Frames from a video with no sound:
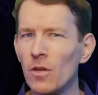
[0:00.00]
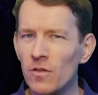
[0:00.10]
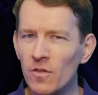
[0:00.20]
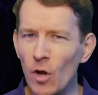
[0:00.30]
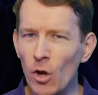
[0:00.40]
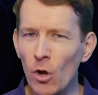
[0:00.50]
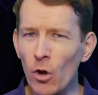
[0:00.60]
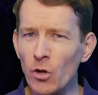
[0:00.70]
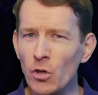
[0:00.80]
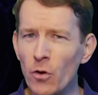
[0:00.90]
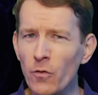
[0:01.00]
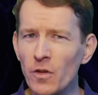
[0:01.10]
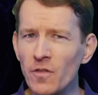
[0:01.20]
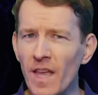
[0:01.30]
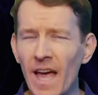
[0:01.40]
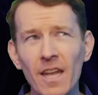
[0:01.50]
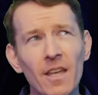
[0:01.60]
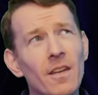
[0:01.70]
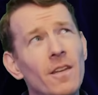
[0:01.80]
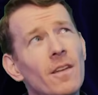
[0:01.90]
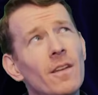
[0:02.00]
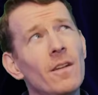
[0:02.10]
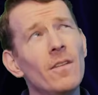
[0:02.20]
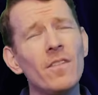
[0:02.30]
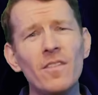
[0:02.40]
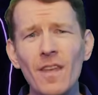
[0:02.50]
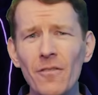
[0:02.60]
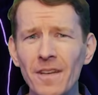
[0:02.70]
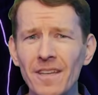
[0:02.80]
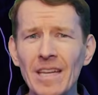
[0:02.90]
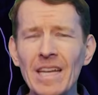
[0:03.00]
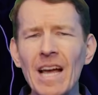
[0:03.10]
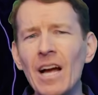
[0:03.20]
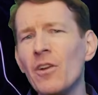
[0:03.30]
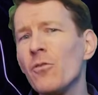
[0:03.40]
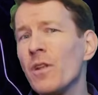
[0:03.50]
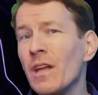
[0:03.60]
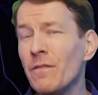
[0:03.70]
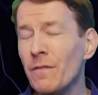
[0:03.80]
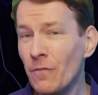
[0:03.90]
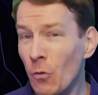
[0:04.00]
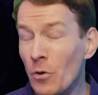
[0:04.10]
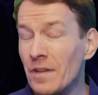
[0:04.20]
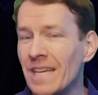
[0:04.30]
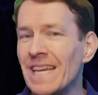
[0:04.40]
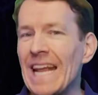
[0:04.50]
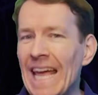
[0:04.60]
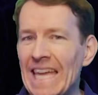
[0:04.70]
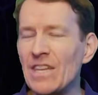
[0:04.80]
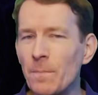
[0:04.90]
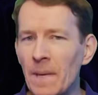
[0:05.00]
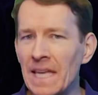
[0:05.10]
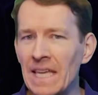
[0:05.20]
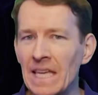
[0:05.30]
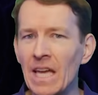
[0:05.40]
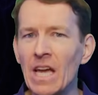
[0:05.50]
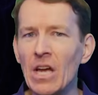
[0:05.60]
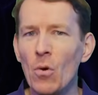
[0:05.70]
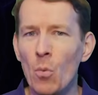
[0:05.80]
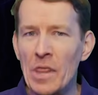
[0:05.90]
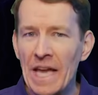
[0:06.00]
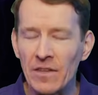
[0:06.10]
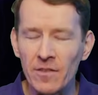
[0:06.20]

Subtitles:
So you've just added 1714 HP with a